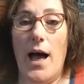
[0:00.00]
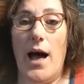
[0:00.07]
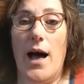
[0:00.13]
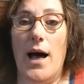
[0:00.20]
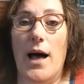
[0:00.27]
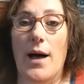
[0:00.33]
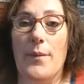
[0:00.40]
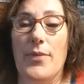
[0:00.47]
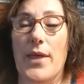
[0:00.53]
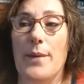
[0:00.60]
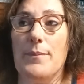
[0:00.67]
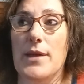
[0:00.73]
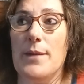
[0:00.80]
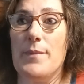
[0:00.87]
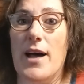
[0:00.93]

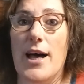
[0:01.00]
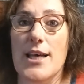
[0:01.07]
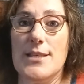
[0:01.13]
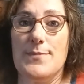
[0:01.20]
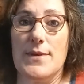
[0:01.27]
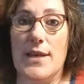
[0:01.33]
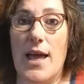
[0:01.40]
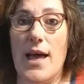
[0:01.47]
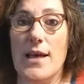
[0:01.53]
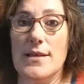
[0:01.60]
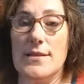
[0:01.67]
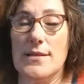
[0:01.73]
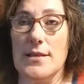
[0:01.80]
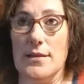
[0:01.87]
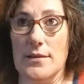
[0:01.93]
that me and my husband
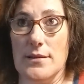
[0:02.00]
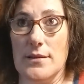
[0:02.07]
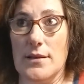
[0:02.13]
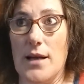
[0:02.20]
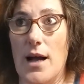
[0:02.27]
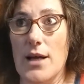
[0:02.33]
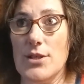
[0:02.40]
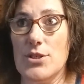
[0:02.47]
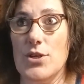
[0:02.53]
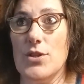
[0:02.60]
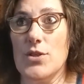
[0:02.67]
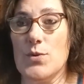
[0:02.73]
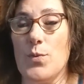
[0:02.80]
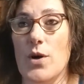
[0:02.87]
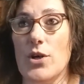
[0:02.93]
has gone to
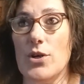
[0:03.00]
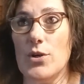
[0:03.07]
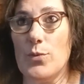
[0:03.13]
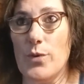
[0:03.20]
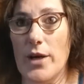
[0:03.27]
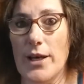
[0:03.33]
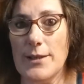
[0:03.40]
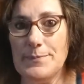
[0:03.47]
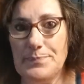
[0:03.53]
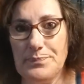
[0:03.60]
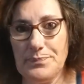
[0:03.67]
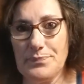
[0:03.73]
this one Goodwill